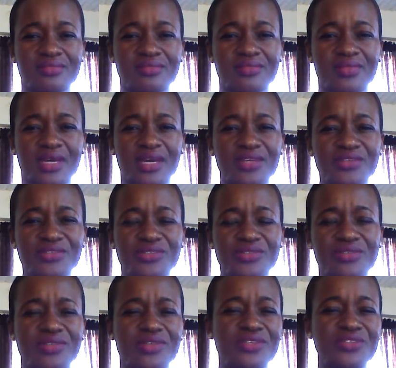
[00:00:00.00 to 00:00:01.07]
I used to
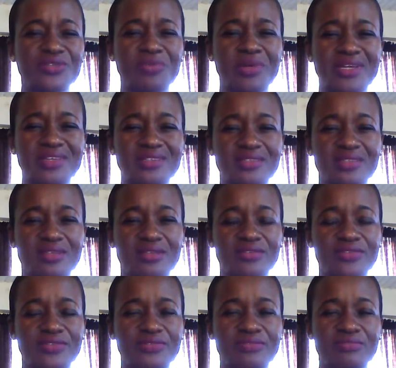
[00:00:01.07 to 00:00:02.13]
think to myself,